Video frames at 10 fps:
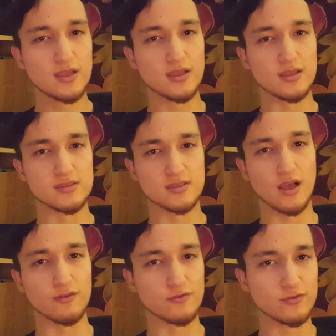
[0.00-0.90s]
is
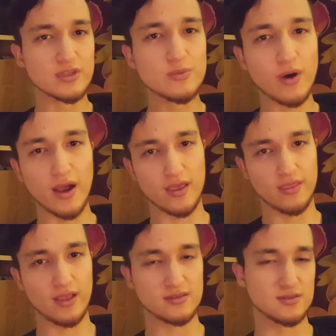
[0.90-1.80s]
not rebuying
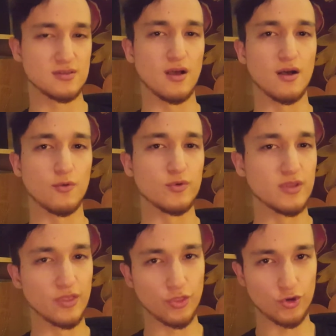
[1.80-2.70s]
that stock
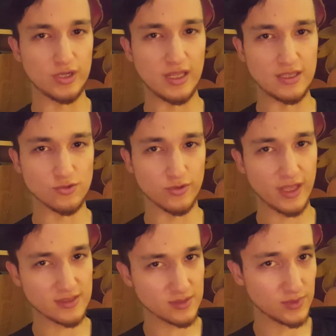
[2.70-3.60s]
within 30 days, or
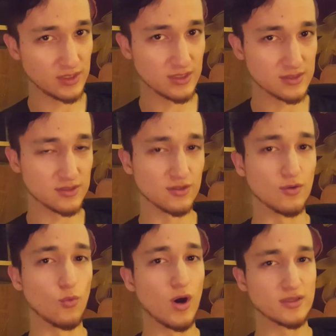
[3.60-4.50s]
that's going to be considered
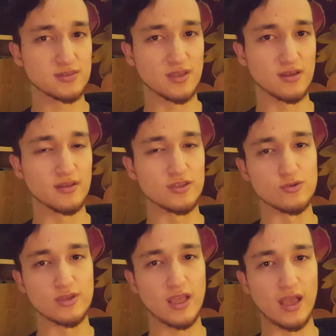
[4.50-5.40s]
a wash sale, and
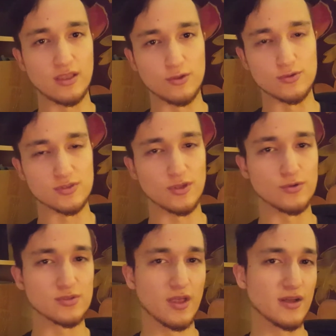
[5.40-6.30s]
you can't use
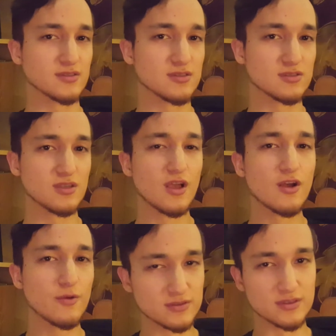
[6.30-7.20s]
those losses
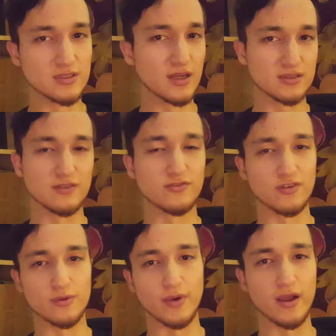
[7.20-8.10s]
deducted
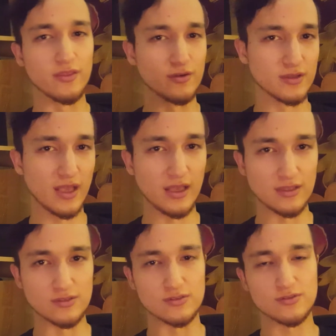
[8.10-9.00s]
from either
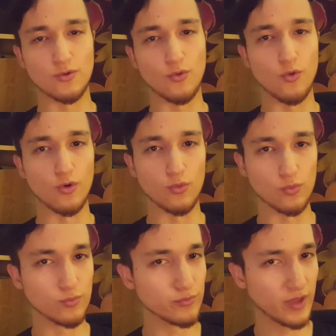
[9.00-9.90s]
gains or
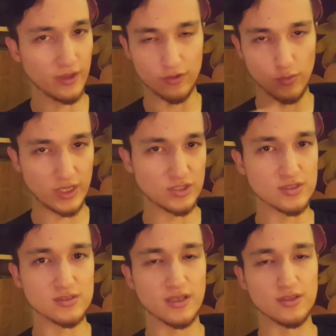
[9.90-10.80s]
other
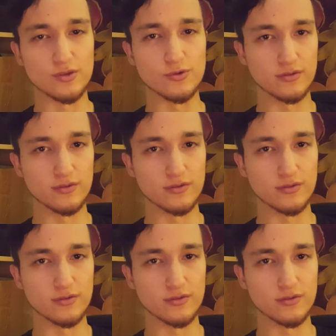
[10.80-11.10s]
wages that you